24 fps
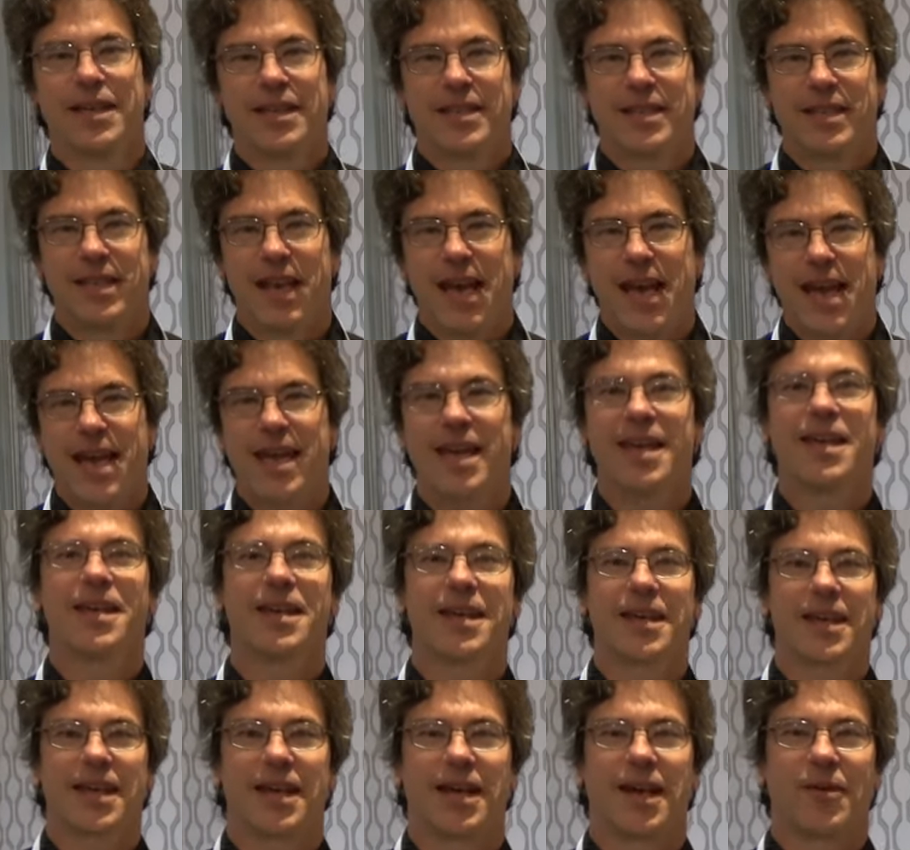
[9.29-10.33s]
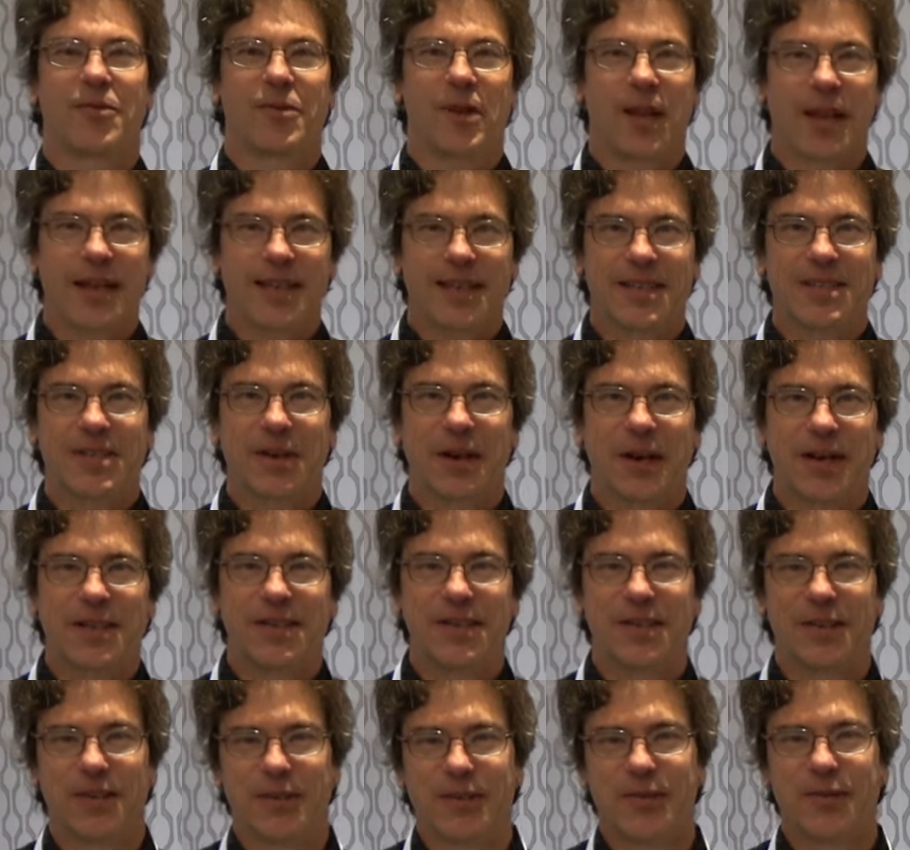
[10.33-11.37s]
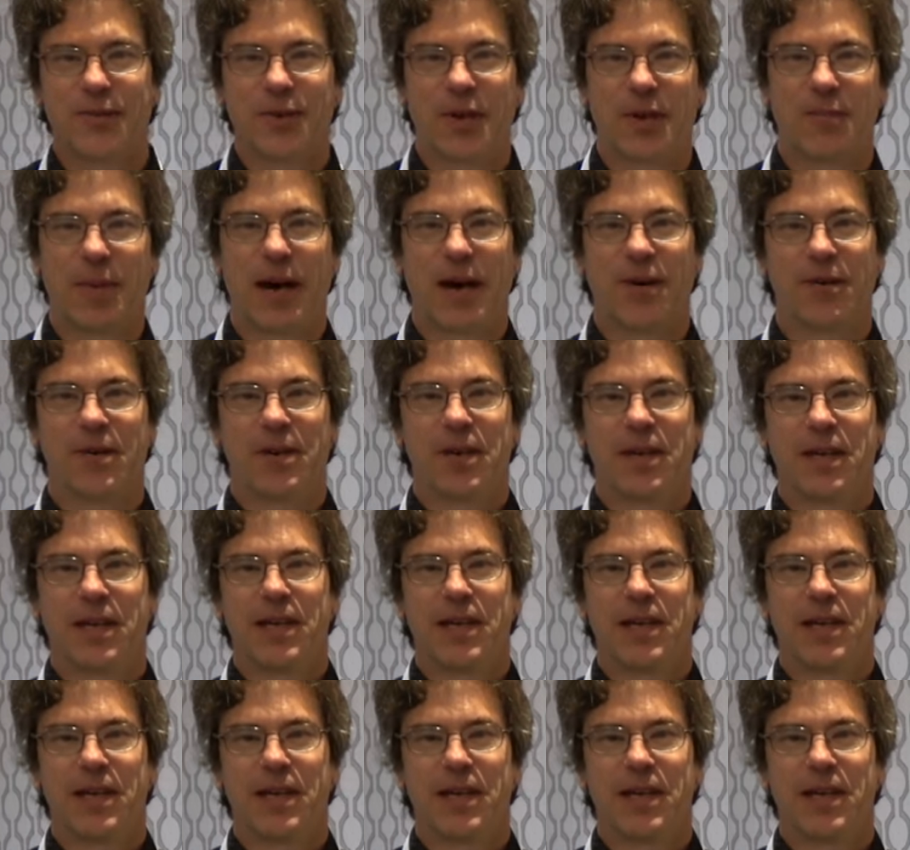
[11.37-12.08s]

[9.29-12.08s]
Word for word: Today, I would like to talk to you about